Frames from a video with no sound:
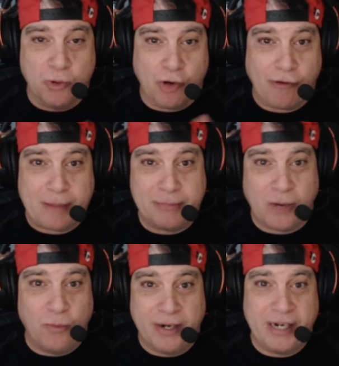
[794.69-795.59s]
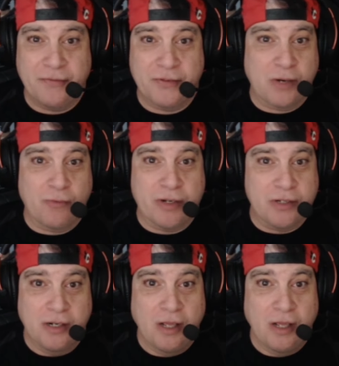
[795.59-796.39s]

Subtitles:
crammed up one end for some reason.